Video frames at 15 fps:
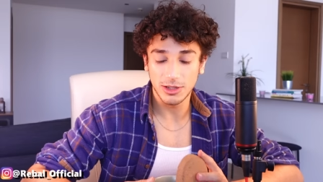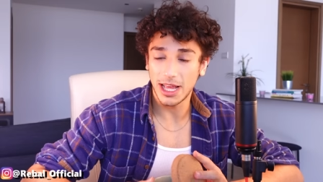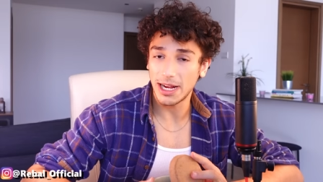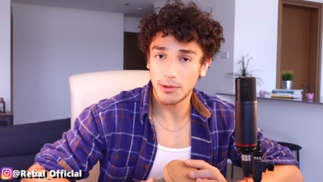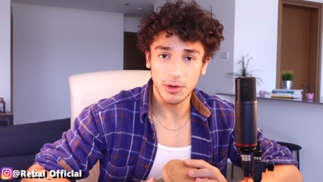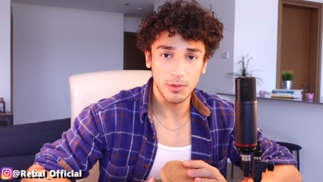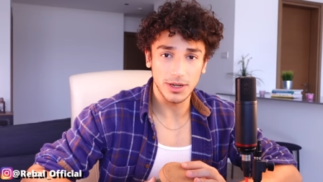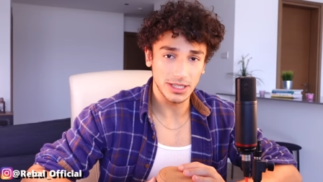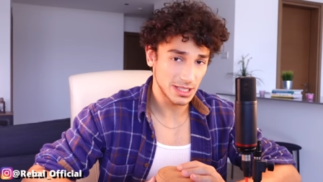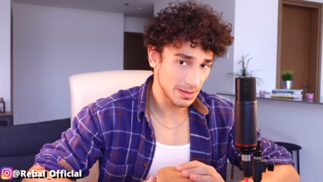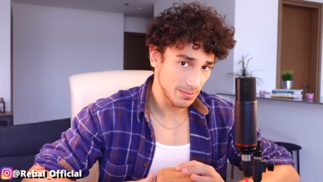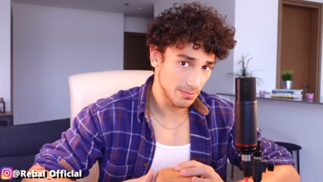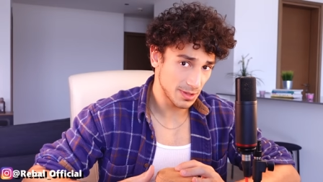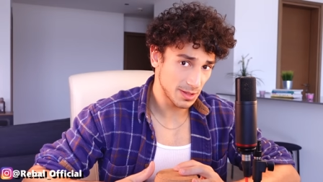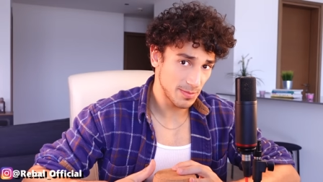like, we want to
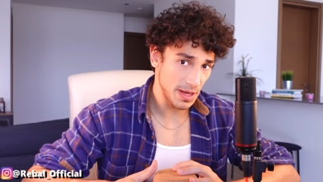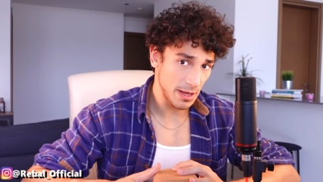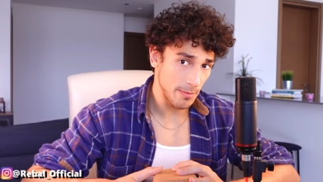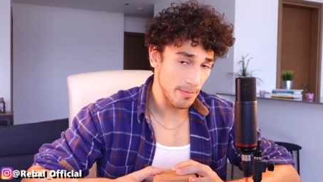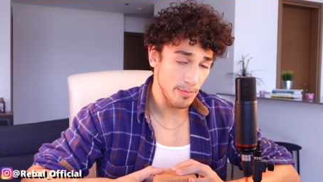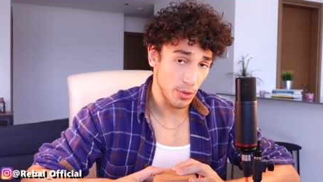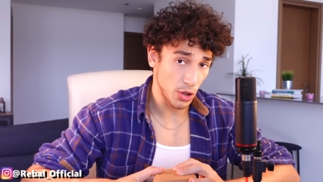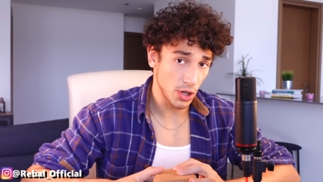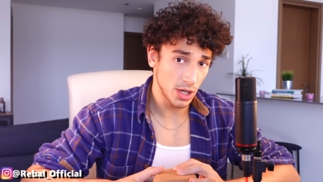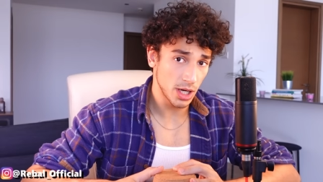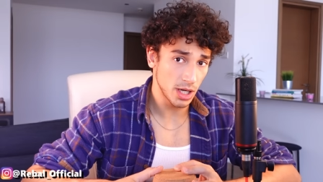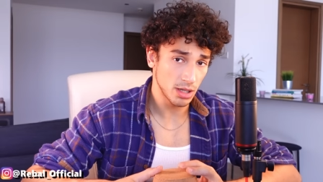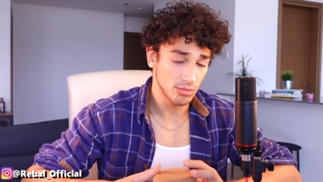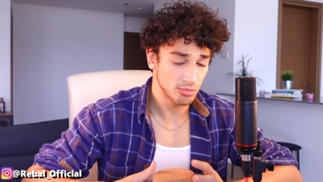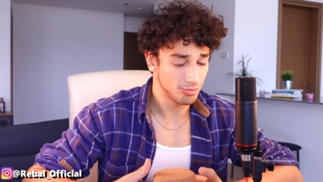speak
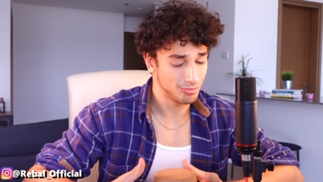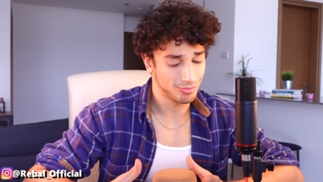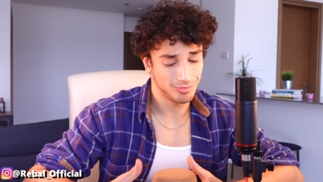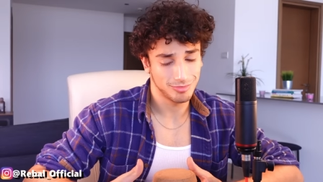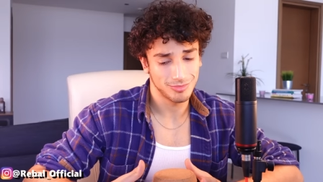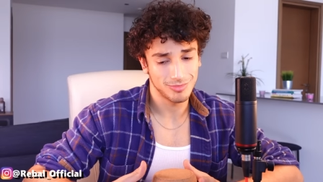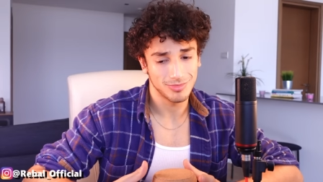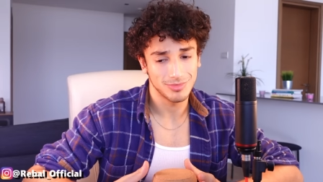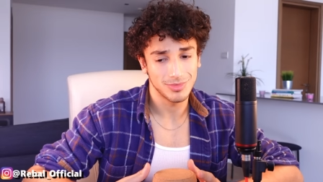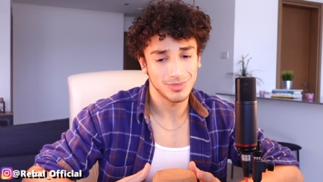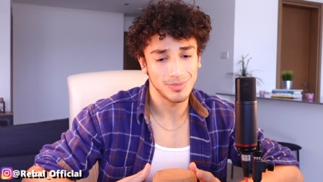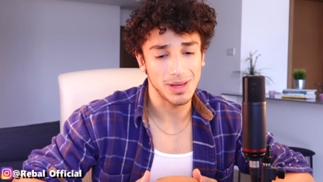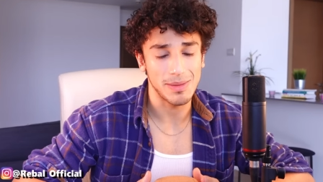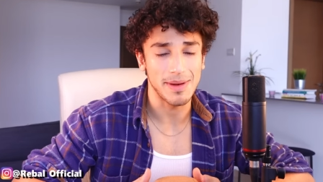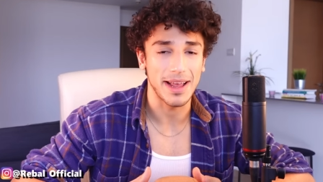bird?
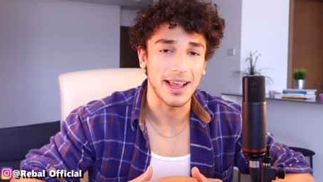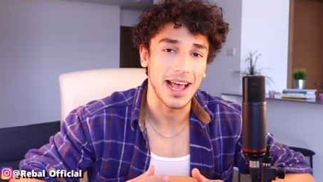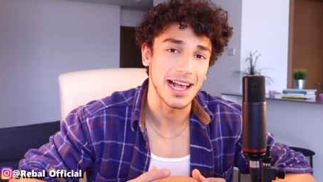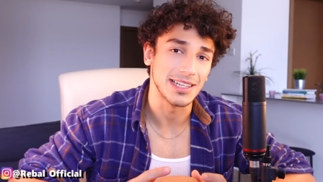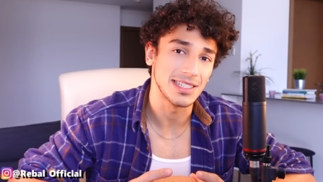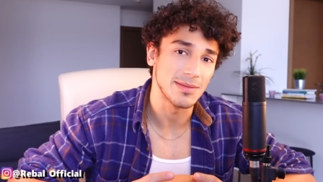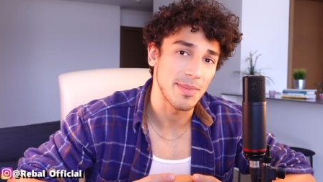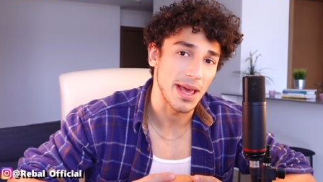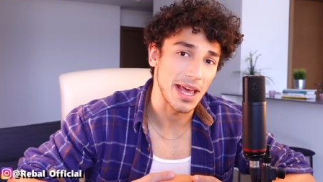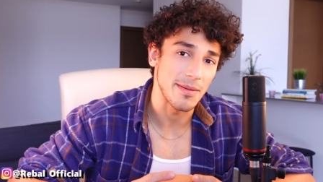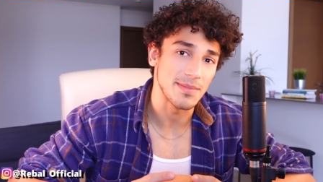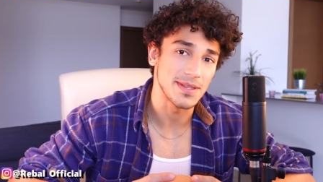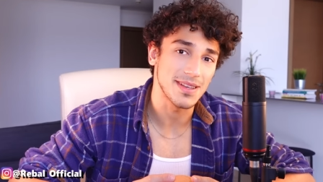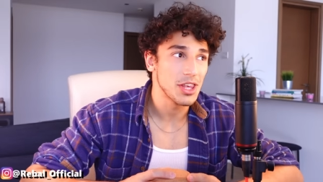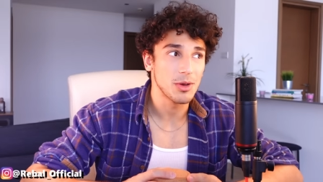Be my guest,
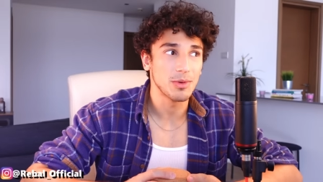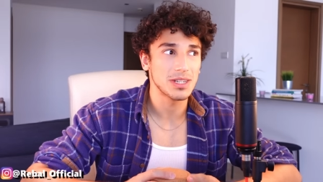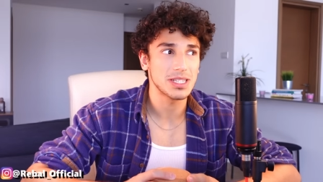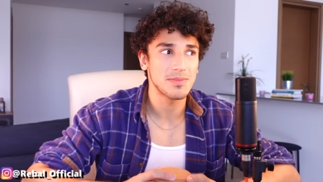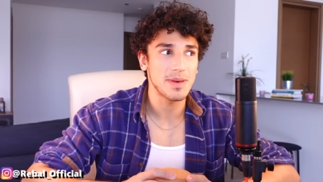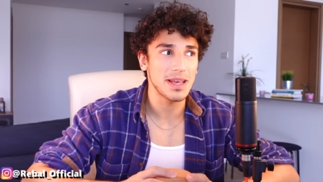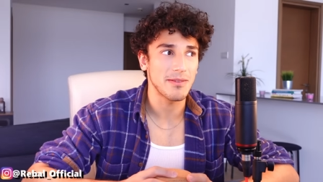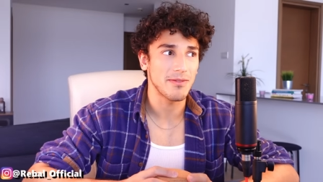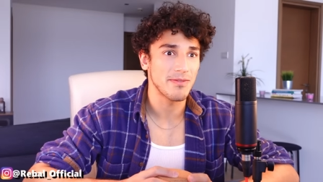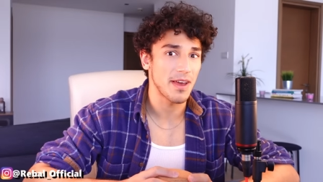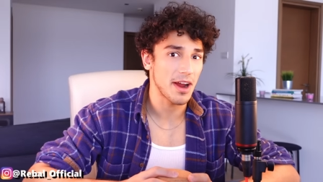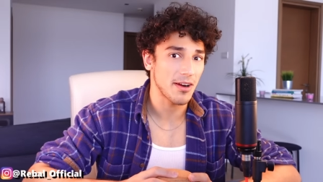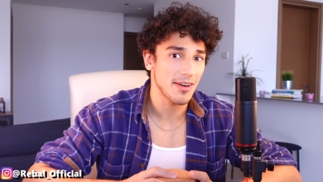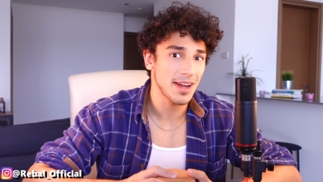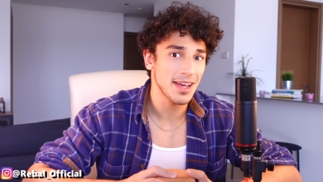babes. You want to speak
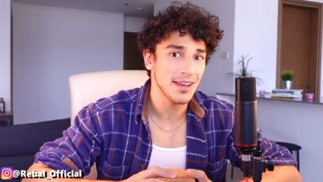fairy?